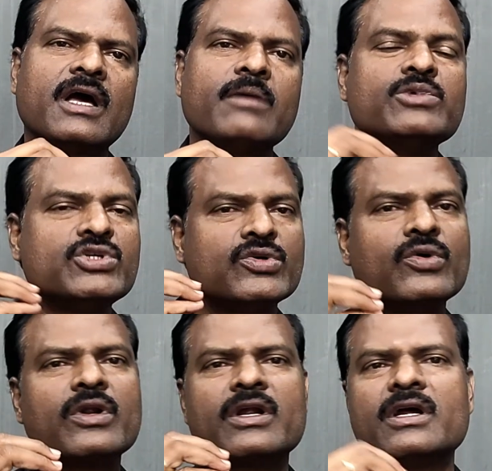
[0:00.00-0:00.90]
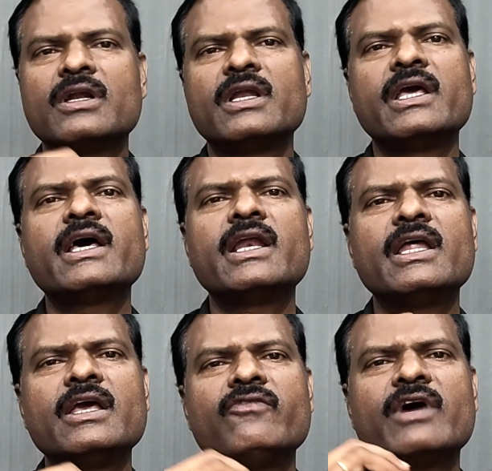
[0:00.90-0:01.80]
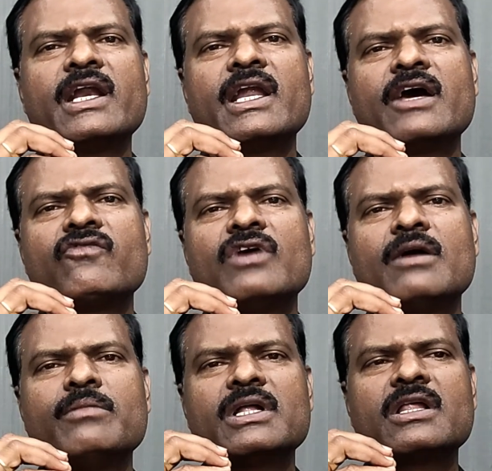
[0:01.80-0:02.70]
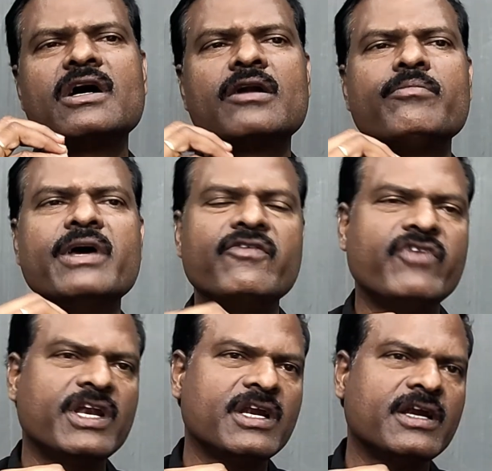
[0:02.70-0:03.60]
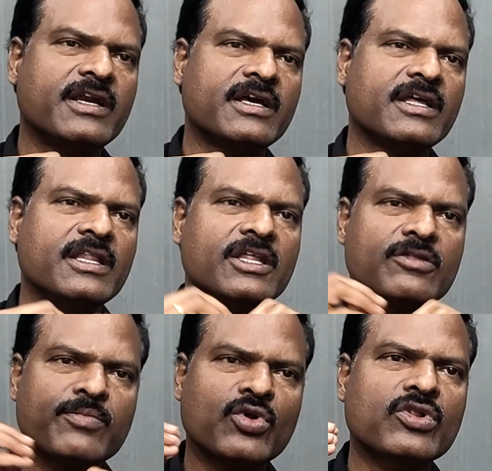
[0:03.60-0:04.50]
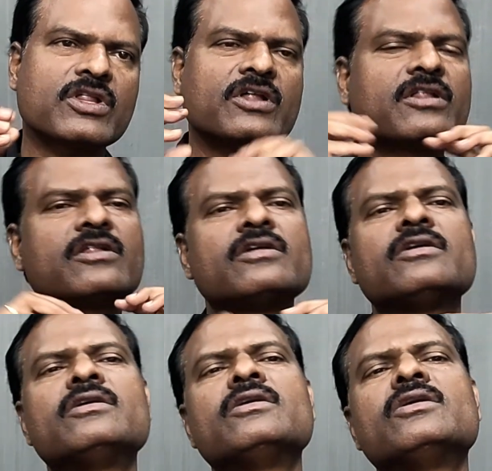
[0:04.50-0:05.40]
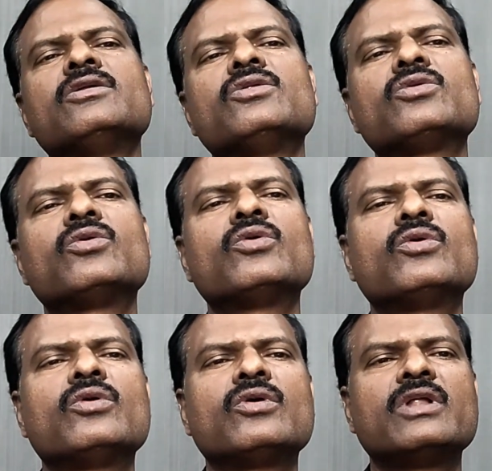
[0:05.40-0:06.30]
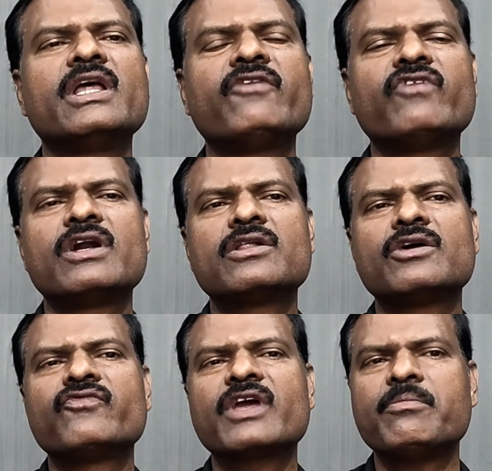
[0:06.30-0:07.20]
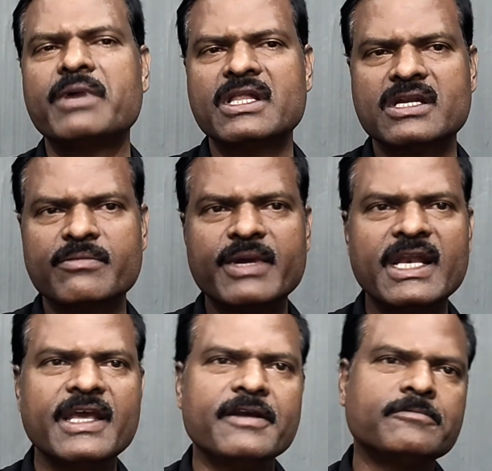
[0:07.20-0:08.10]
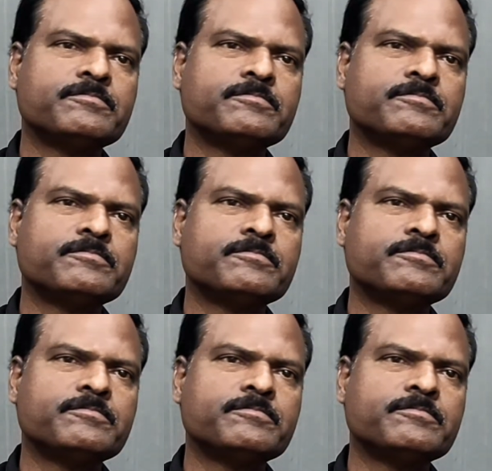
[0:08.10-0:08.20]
i'm sure nearly 1 lakh farmers got benefited in this process through the efforts of capacity building